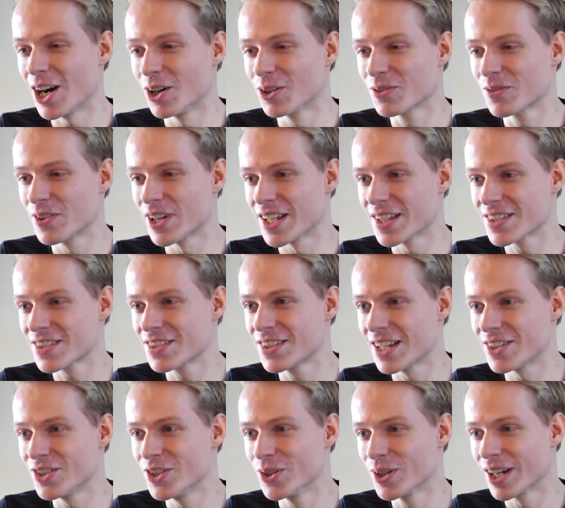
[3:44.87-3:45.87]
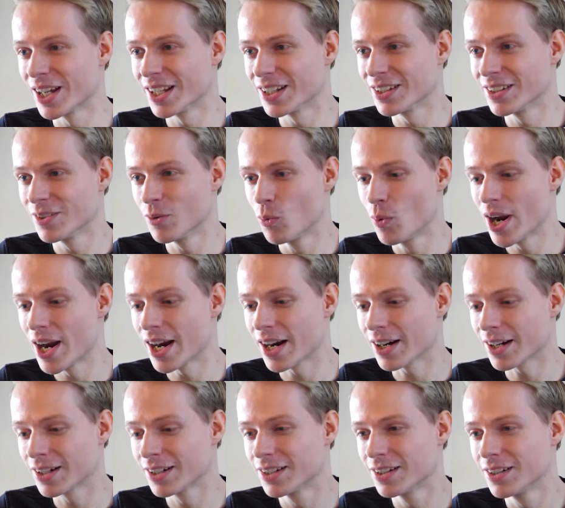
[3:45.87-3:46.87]
outfits that you can
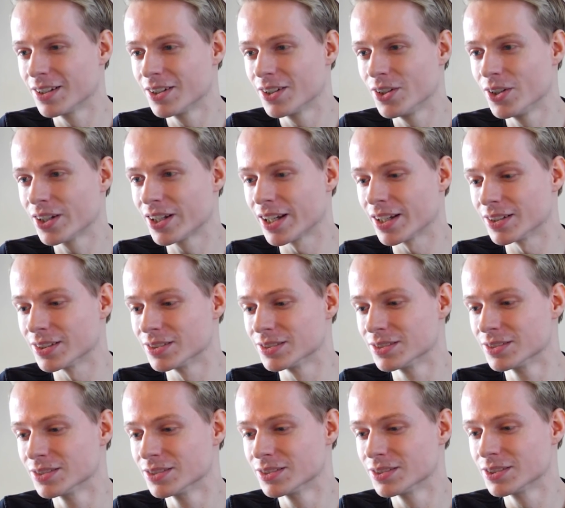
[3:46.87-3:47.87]
wear. You can